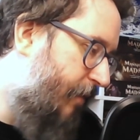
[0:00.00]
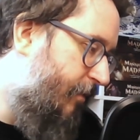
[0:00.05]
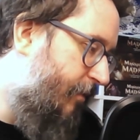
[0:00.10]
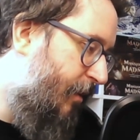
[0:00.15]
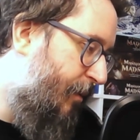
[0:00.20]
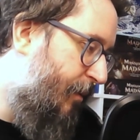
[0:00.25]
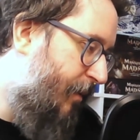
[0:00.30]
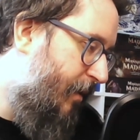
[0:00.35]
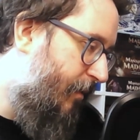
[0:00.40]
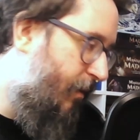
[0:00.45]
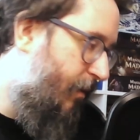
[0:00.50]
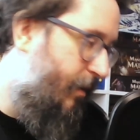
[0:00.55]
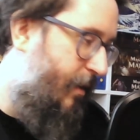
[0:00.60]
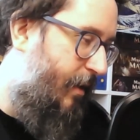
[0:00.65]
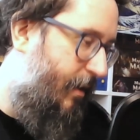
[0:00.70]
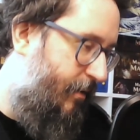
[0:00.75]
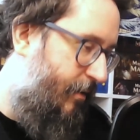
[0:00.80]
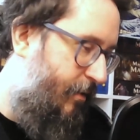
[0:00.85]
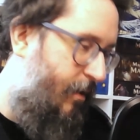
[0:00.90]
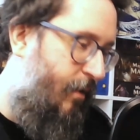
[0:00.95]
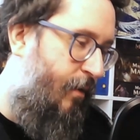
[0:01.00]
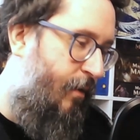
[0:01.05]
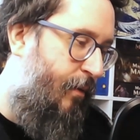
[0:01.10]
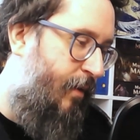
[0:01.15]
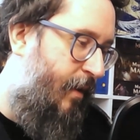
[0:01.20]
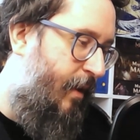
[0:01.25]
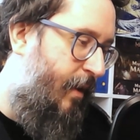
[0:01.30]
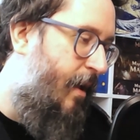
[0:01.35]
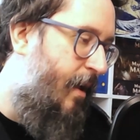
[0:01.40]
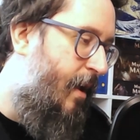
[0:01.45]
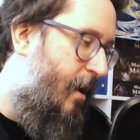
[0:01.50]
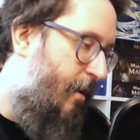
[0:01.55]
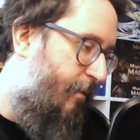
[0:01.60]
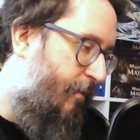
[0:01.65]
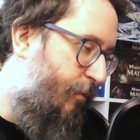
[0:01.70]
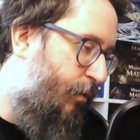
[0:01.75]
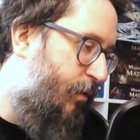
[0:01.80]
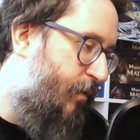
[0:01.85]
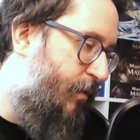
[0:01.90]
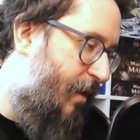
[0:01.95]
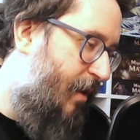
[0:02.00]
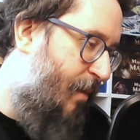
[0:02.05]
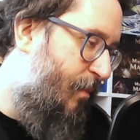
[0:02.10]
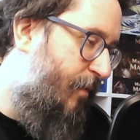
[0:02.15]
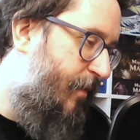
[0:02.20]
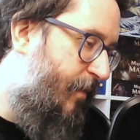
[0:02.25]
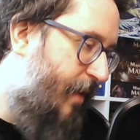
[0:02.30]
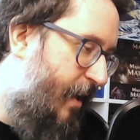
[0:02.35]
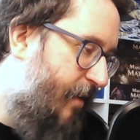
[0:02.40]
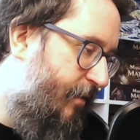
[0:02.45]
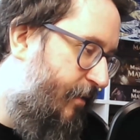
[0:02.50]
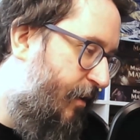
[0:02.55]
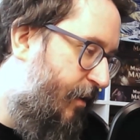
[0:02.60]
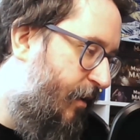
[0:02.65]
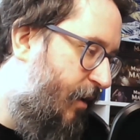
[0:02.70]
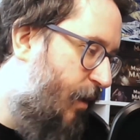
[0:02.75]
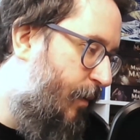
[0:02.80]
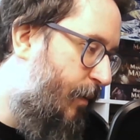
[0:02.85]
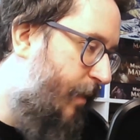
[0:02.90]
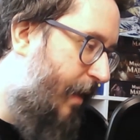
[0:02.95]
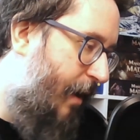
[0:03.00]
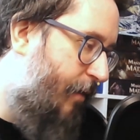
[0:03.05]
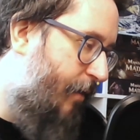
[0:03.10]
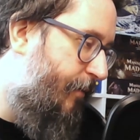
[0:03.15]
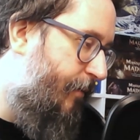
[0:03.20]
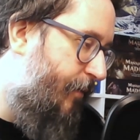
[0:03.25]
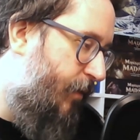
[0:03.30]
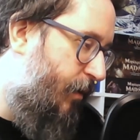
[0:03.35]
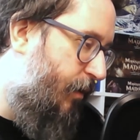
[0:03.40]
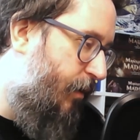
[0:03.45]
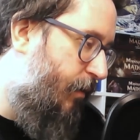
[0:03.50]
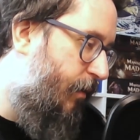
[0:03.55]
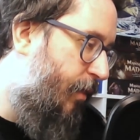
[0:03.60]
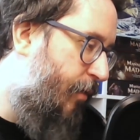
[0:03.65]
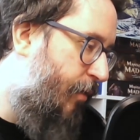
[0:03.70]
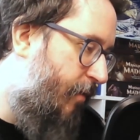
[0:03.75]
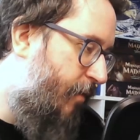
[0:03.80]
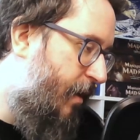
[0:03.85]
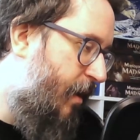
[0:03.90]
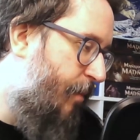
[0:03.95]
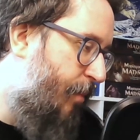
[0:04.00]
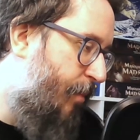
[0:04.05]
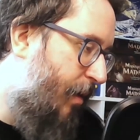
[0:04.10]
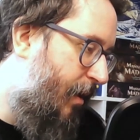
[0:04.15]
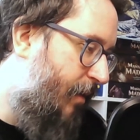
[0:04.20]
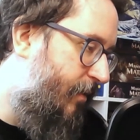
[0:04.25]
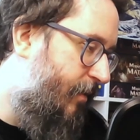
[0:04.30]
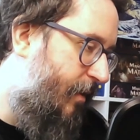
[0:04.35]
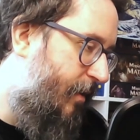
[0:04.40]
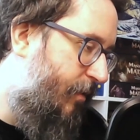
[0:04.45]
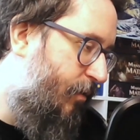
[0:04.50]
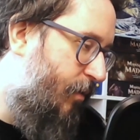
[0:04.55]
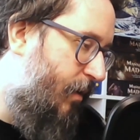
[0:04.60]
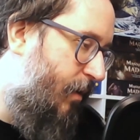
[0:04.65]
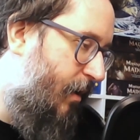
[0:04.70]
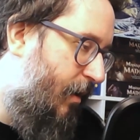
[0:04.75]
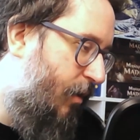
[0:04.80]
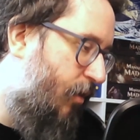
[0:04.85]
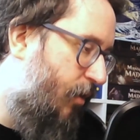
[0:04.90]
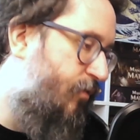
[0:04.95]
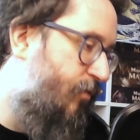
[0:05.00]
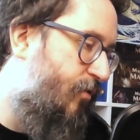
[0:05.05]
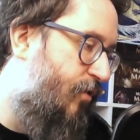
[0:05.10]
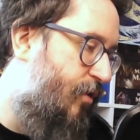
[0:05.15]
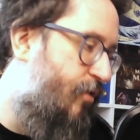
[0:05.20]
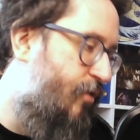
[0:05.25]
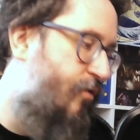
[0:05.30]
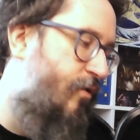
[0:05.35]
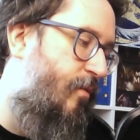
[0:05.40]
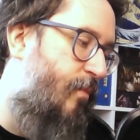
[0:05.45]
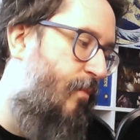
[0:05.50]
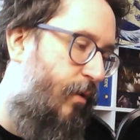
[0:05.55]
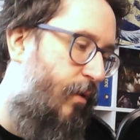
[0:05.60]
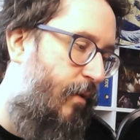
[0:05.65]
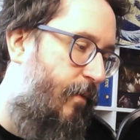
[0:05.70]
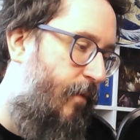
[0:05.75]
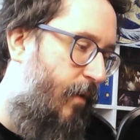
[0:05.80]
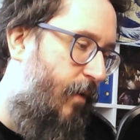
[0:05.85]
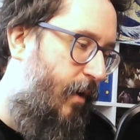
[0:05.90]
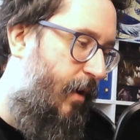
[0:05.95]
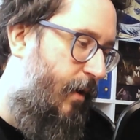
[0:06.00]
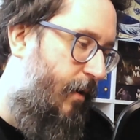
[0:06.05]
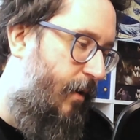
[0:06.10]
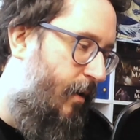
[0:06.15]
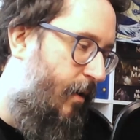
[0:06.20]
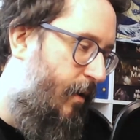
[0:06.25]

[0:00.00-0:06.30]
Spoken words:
you can go without. I didn't actually know that was in there. Rules for the number of days you can go without food. 3 plus his or her constitution modifier.